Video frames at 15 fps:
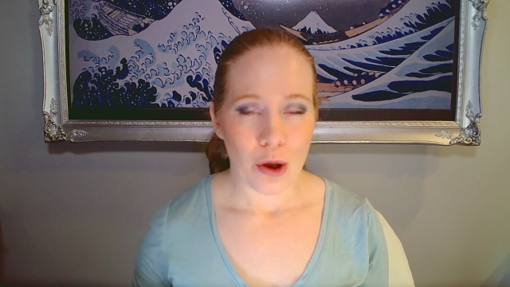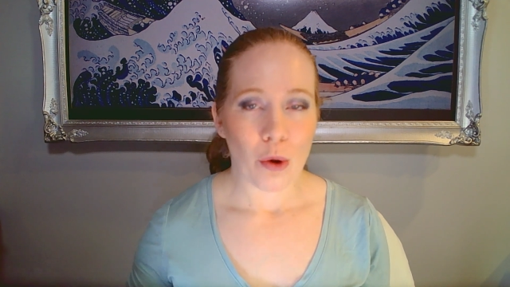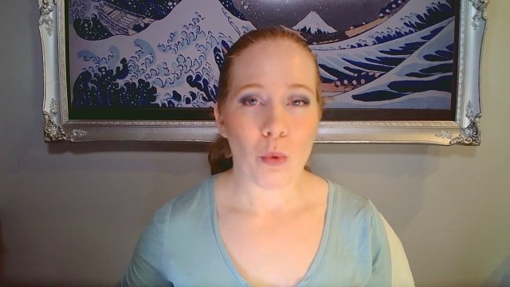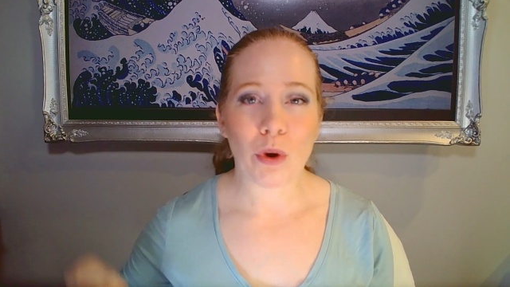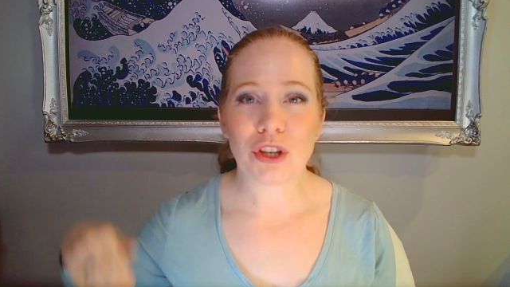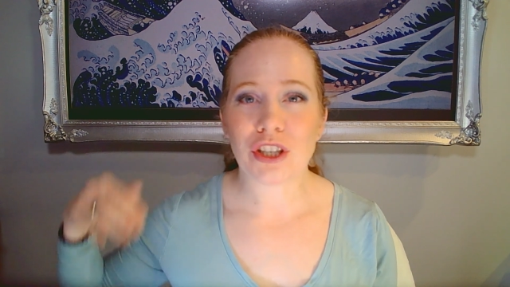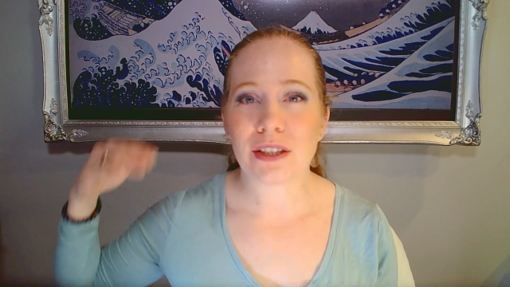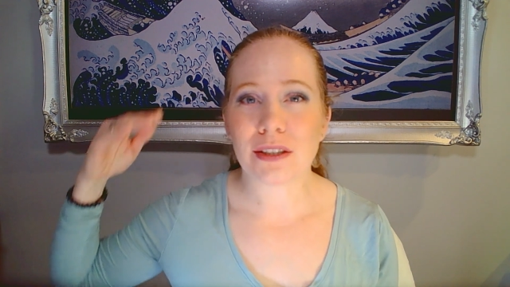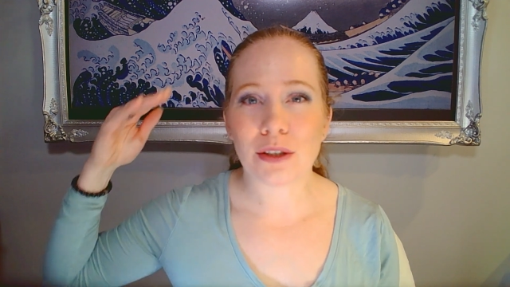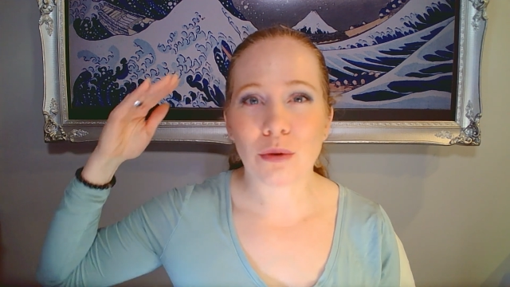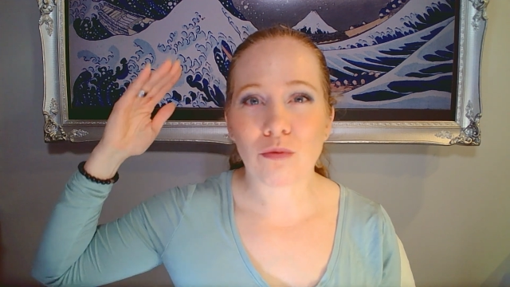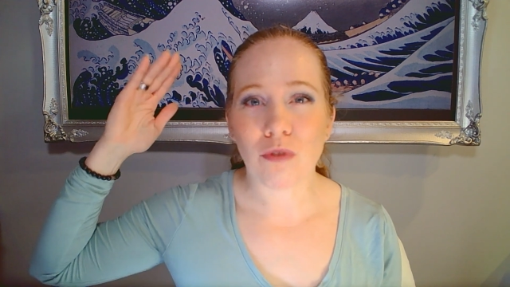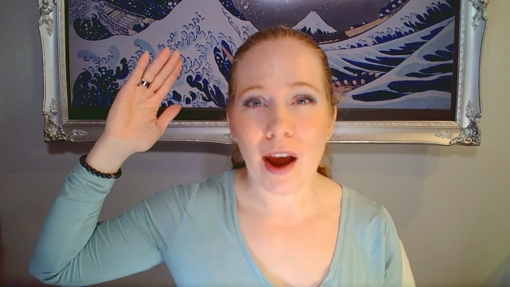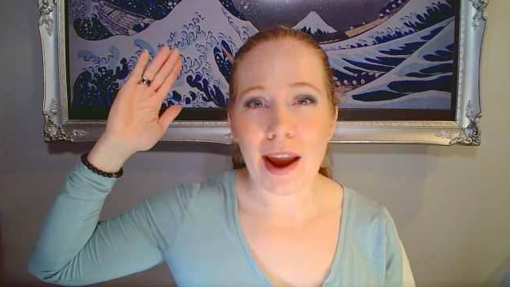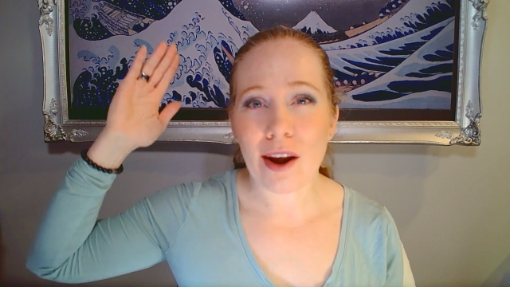which is to
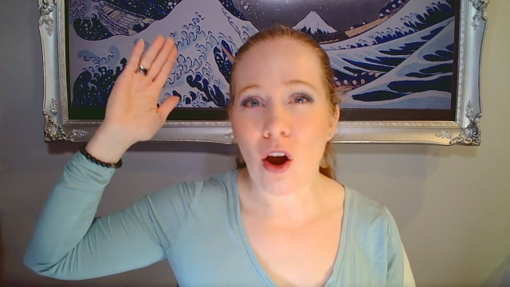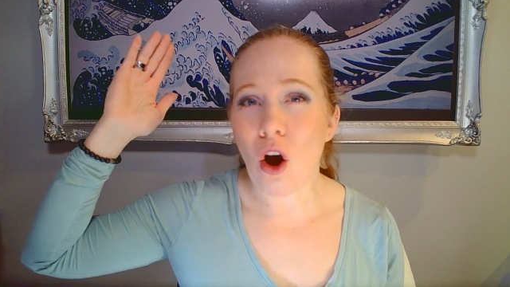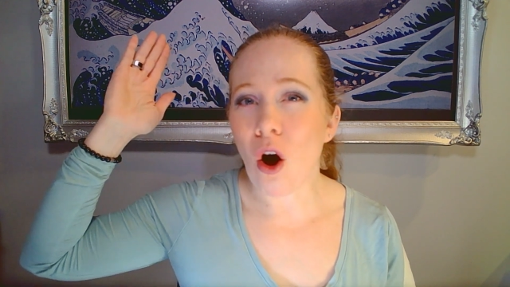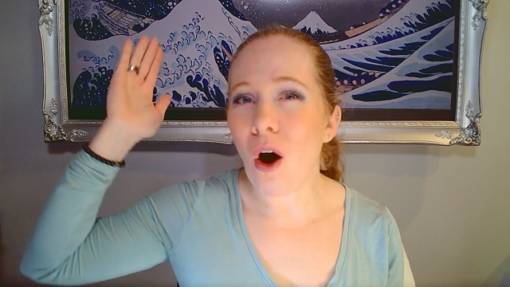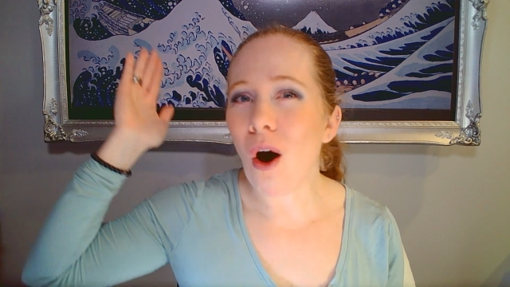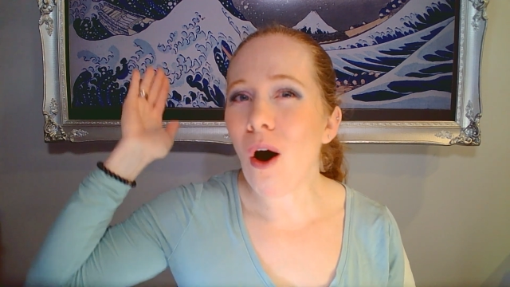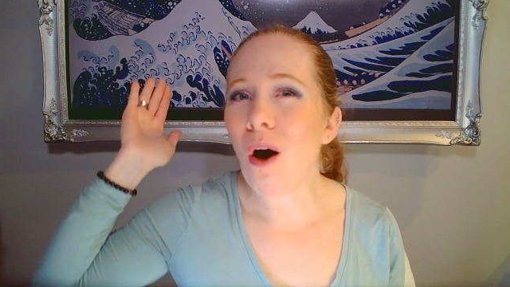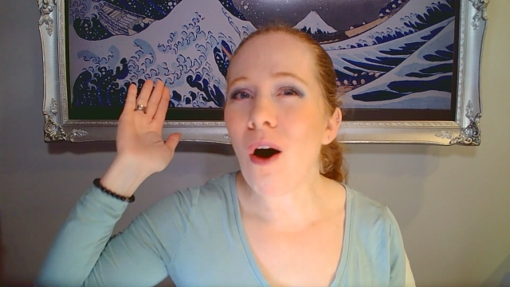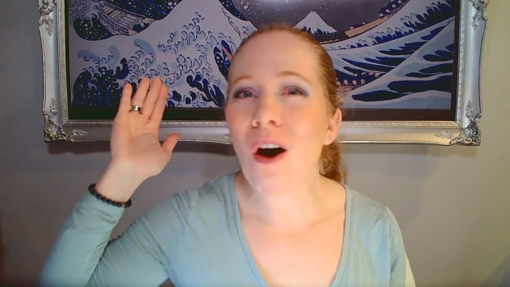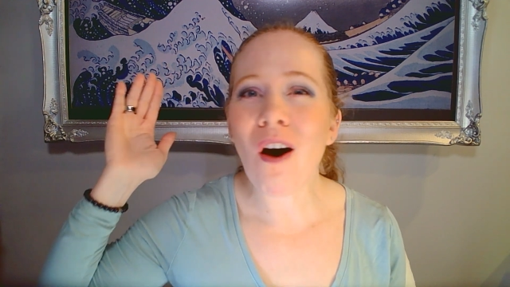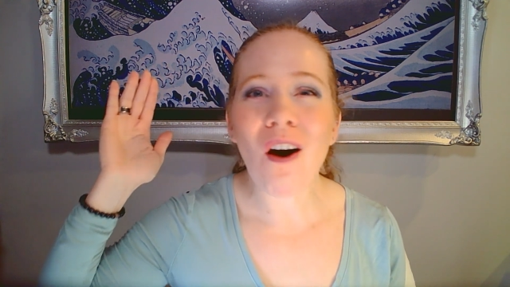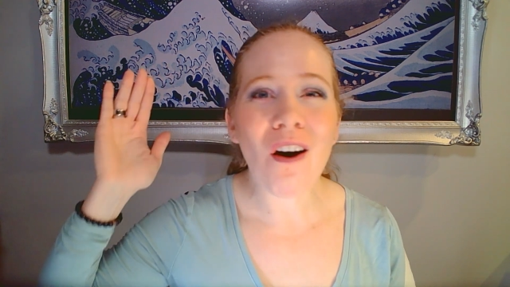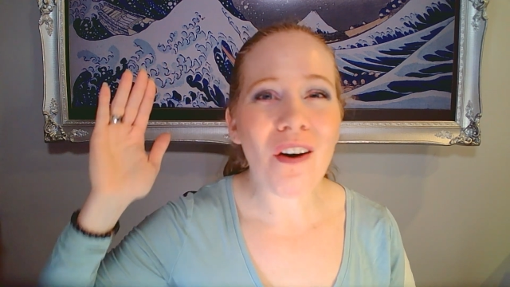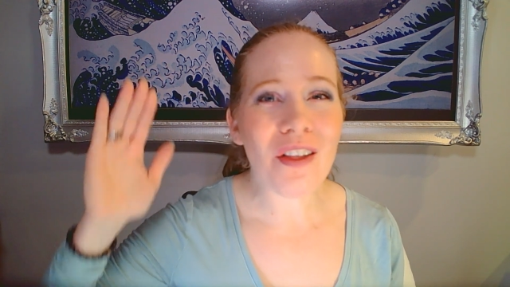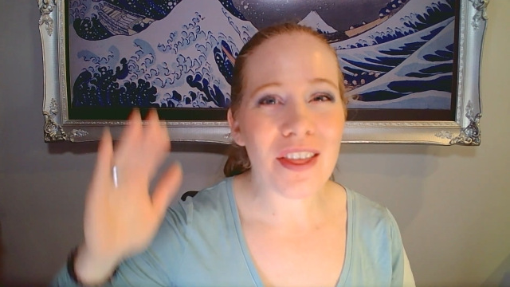write
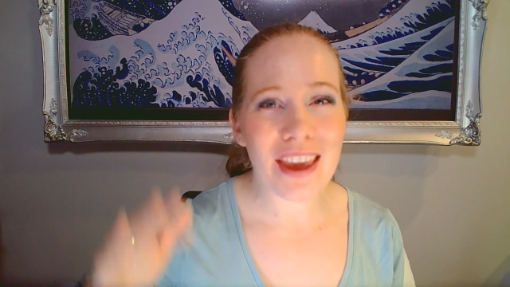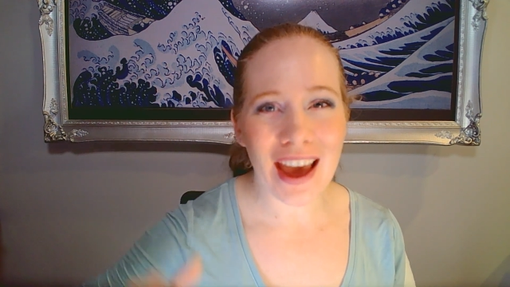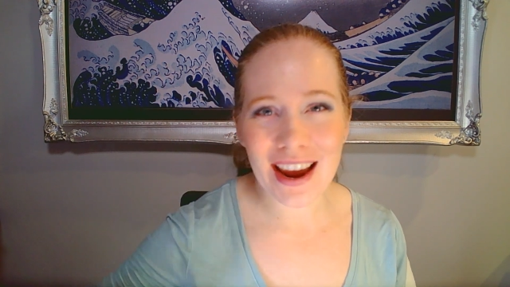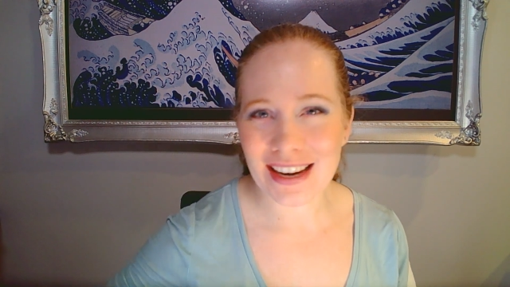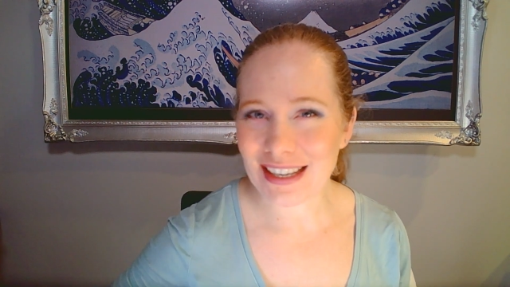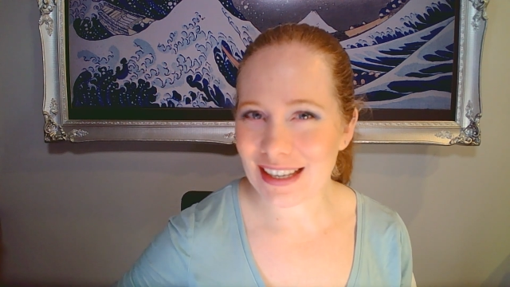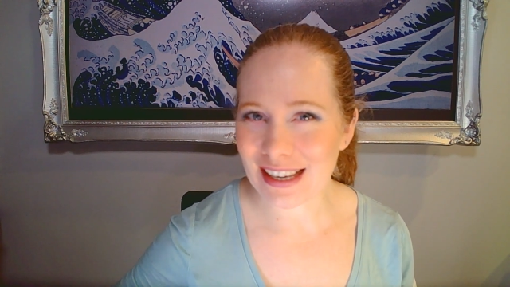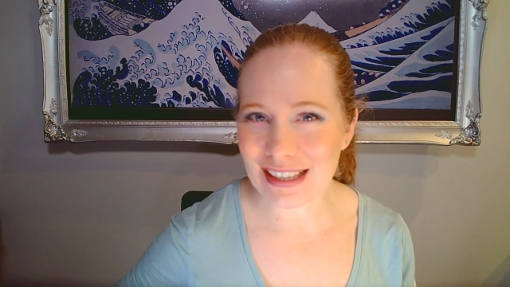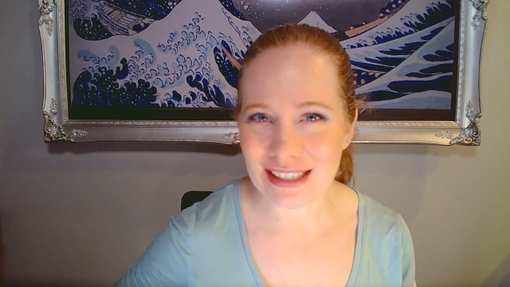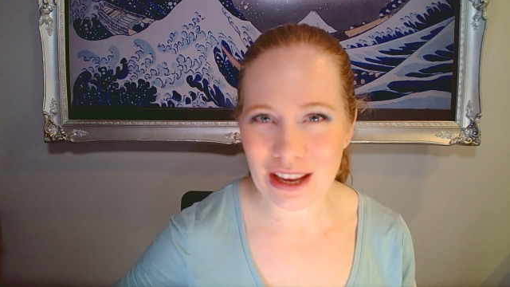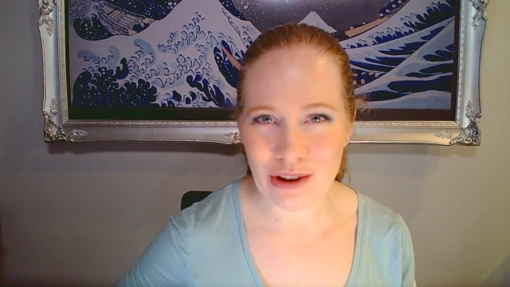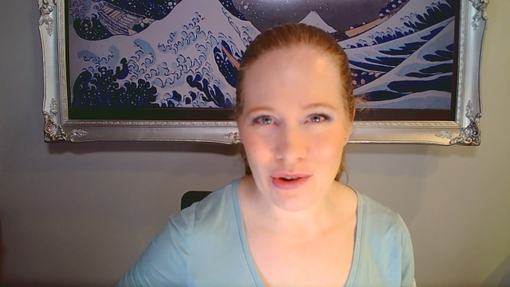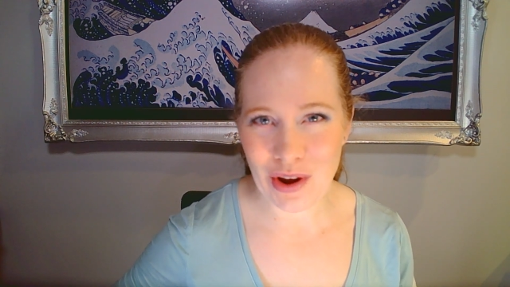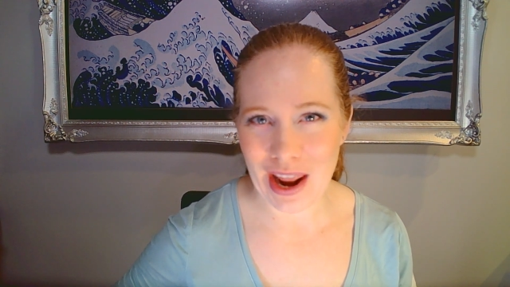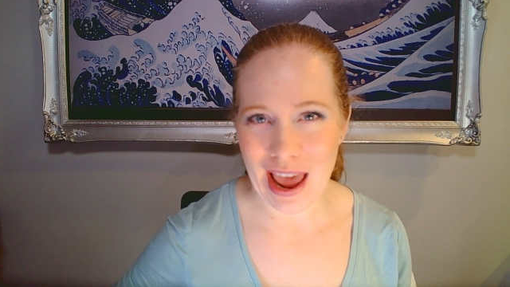all the ideas that
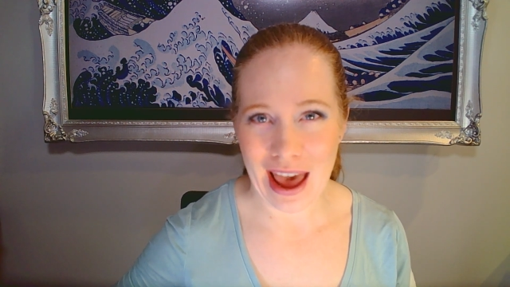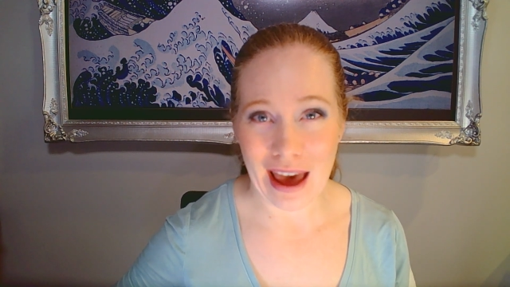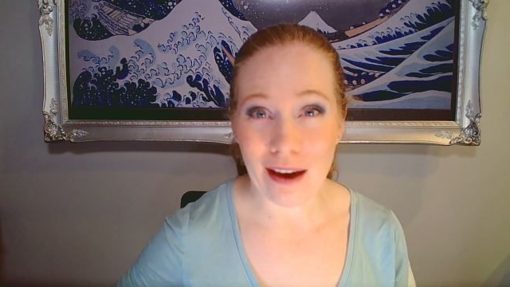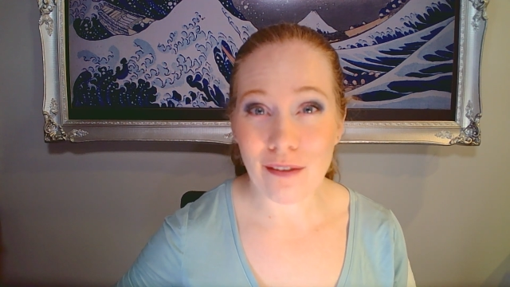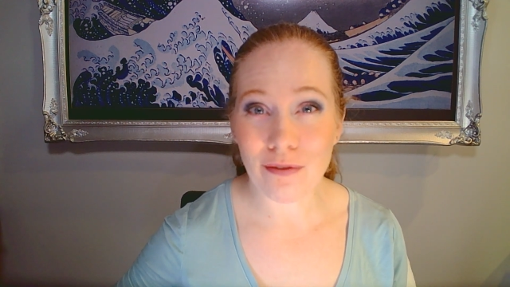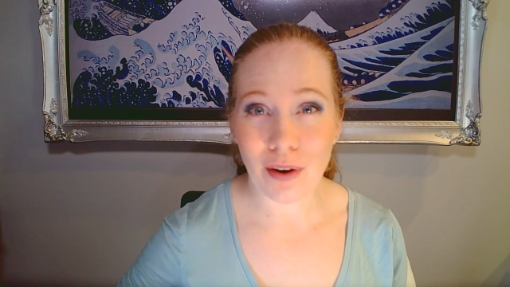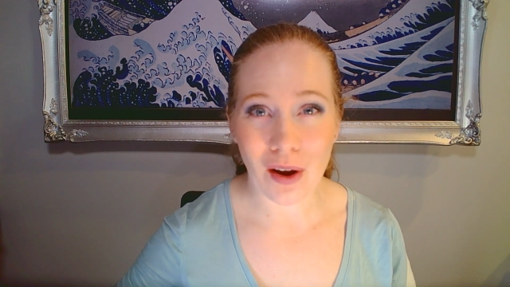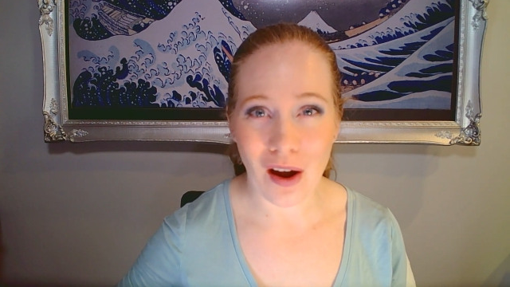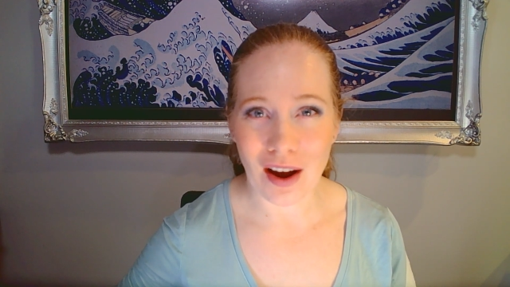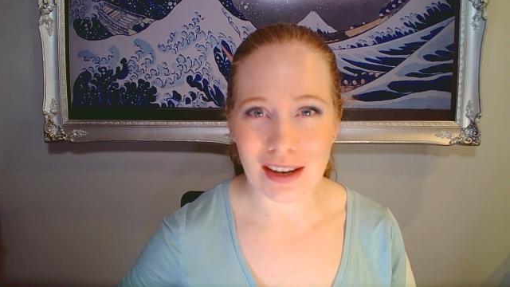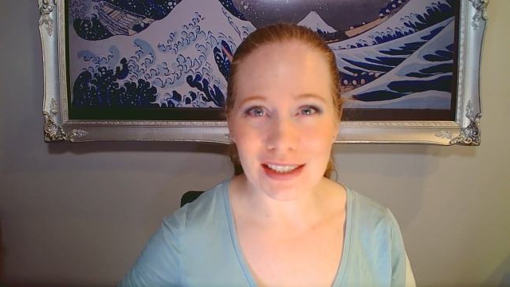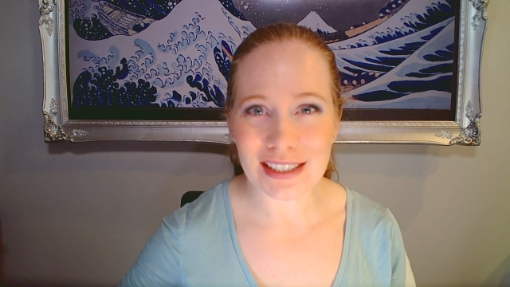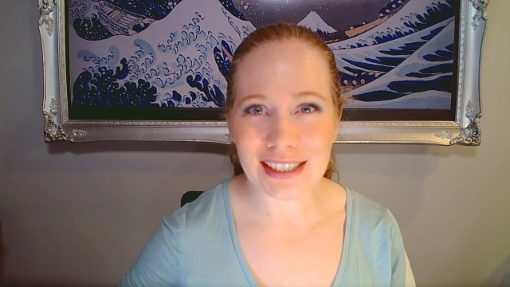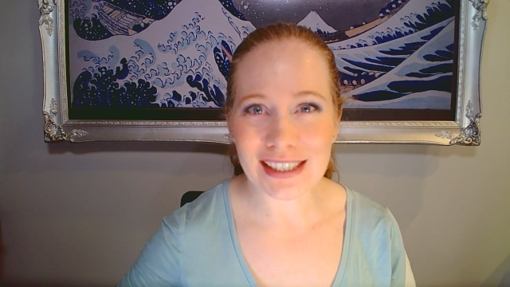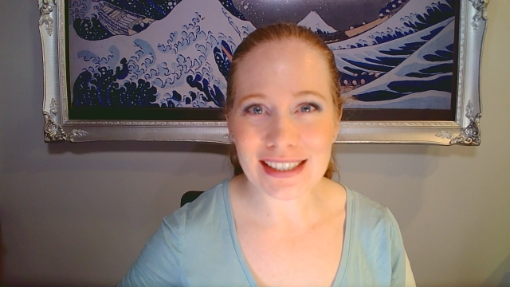you could have for
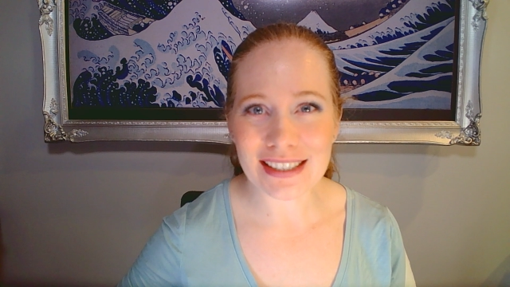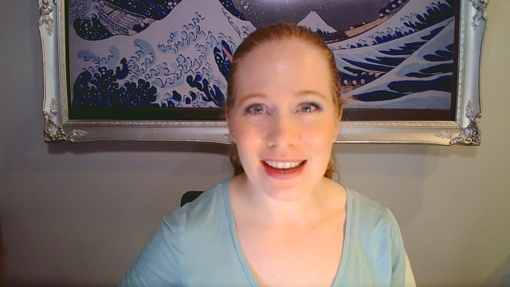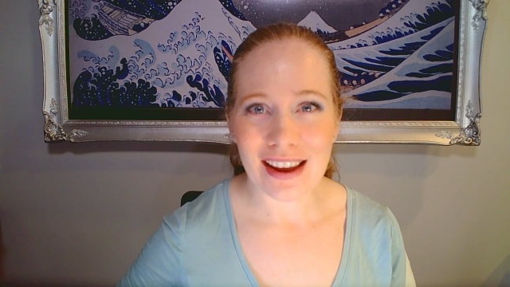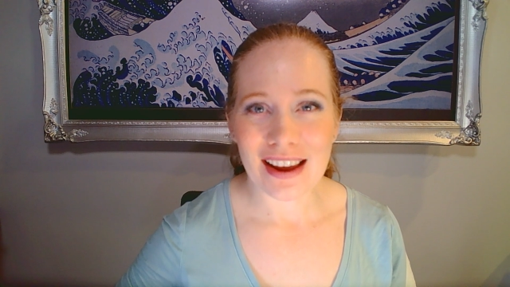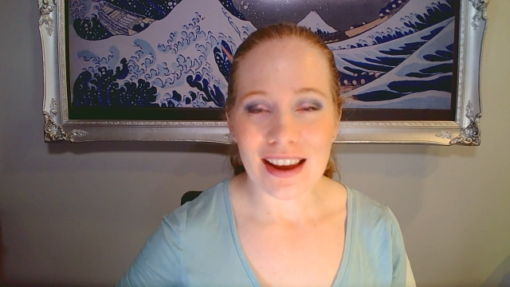content